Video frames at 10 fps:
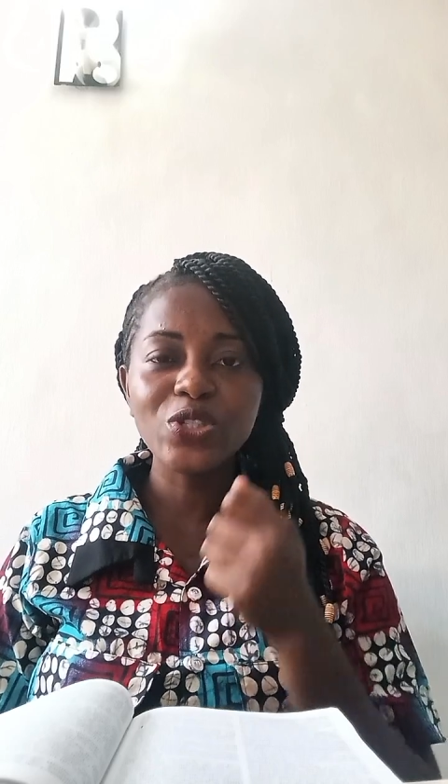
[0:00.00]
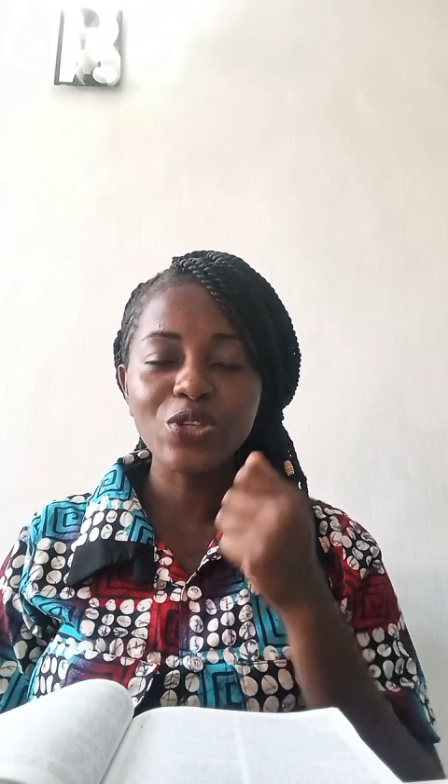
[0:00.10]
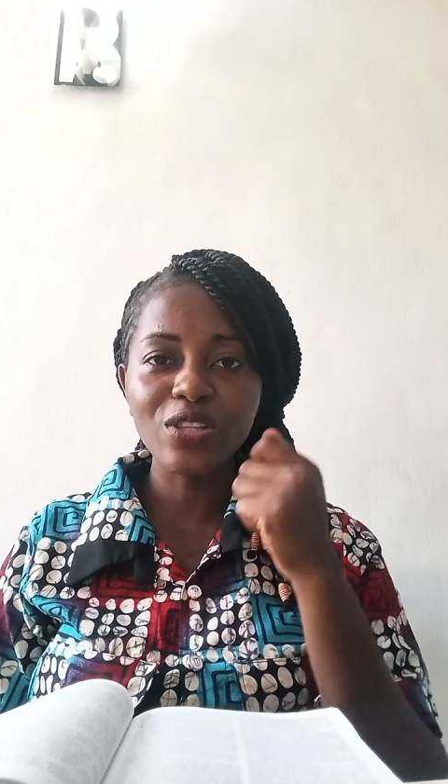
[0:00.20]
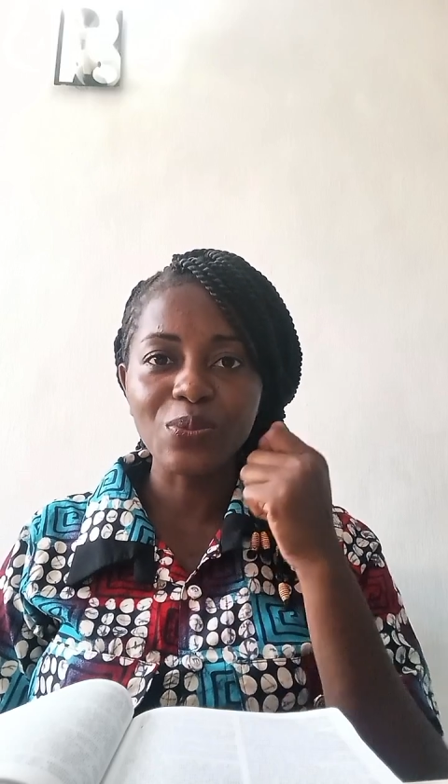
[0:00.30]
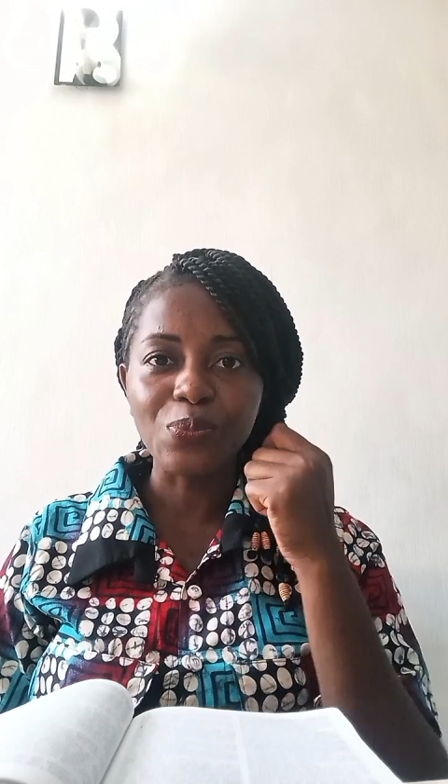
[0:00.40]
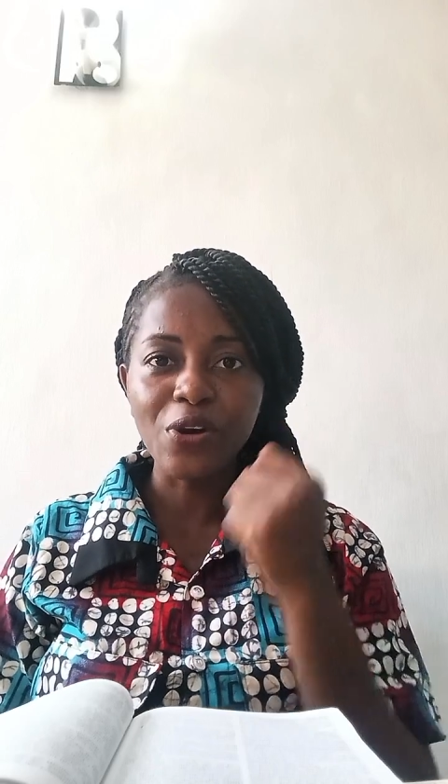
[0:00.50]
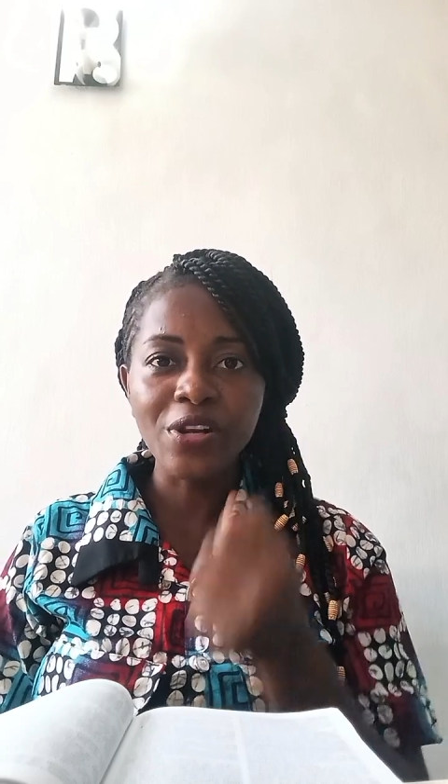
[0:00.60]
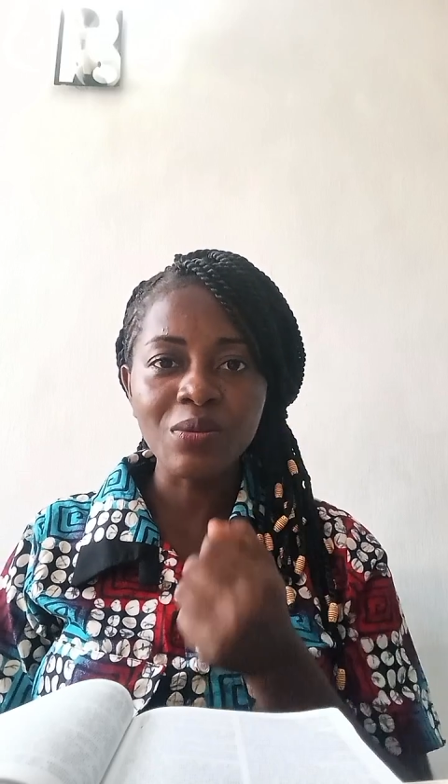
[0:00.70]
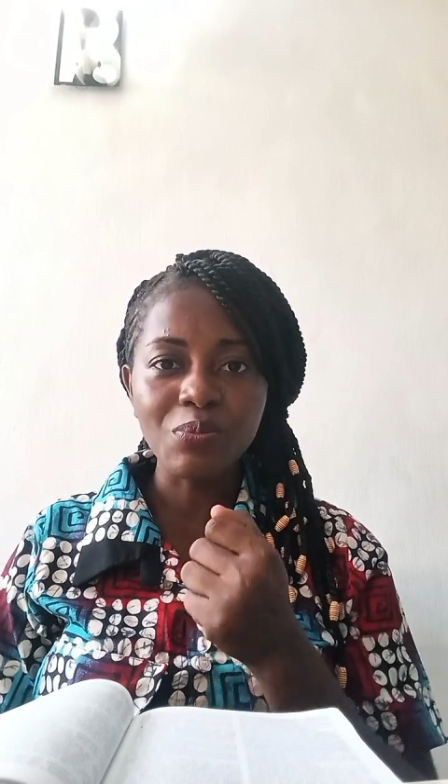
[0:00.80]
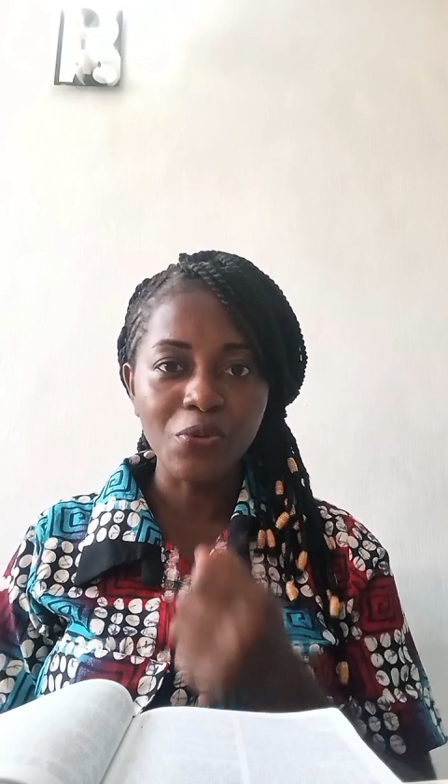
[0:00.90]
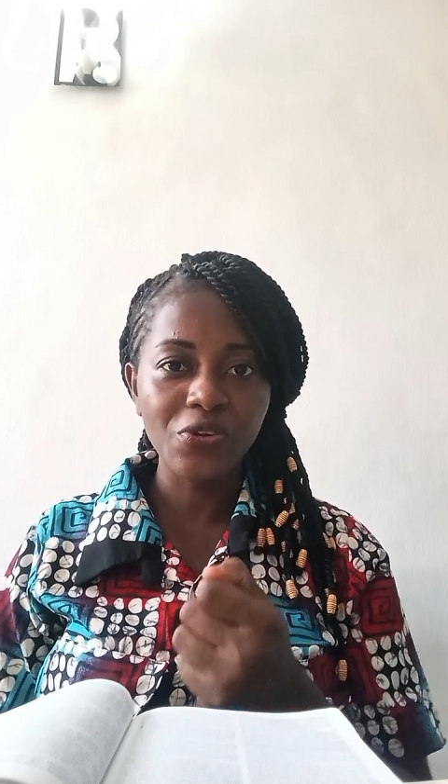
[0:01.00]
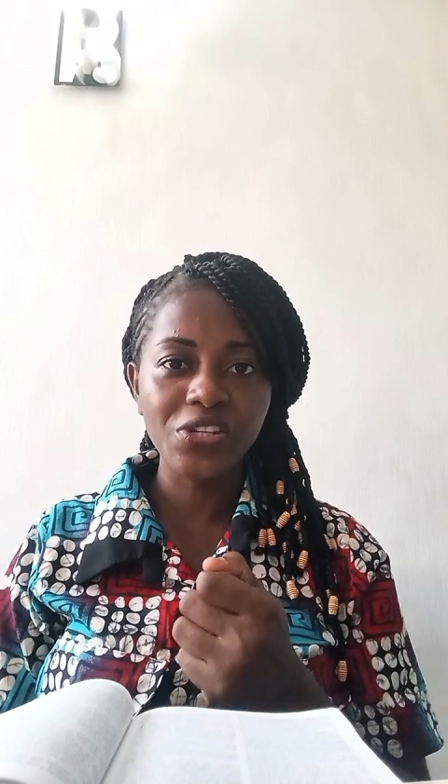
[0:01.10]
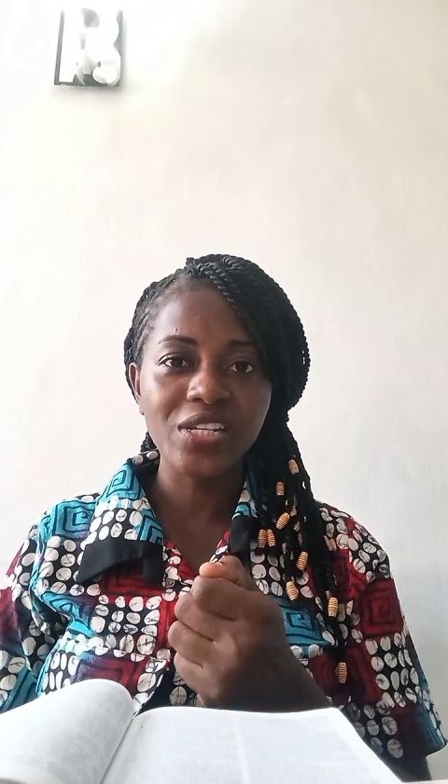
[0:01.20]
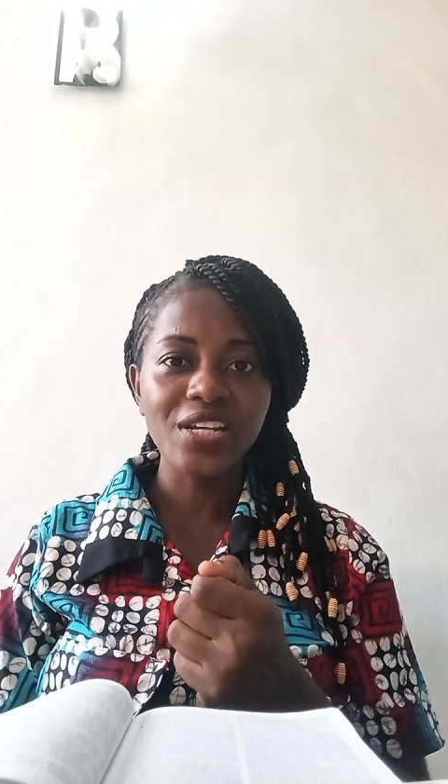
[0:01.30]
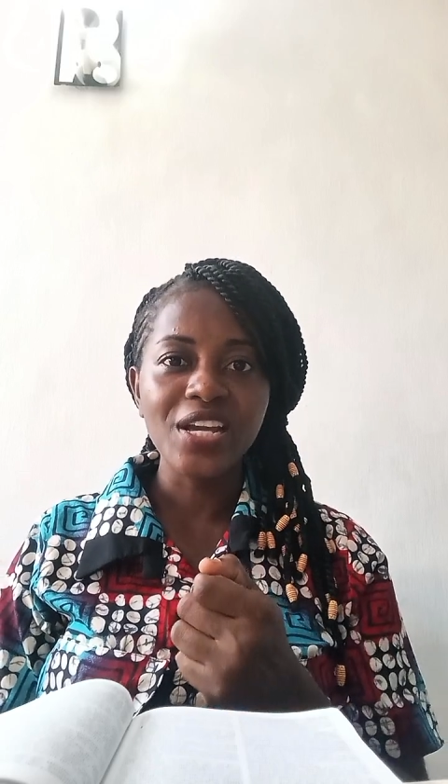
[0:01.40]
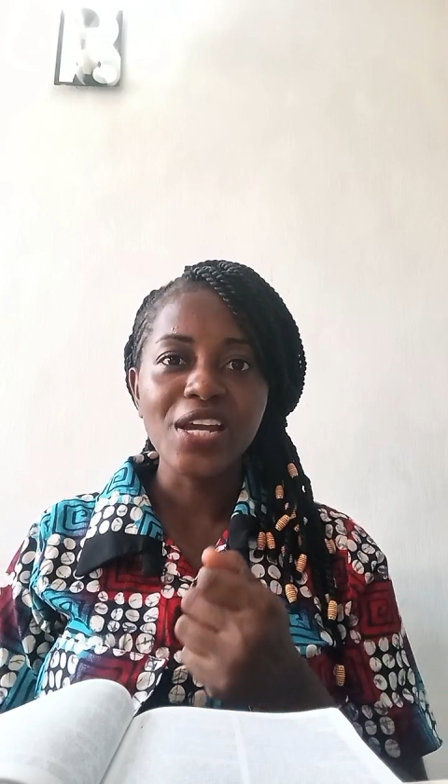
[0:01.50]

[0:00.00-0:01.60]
saw the burning bush,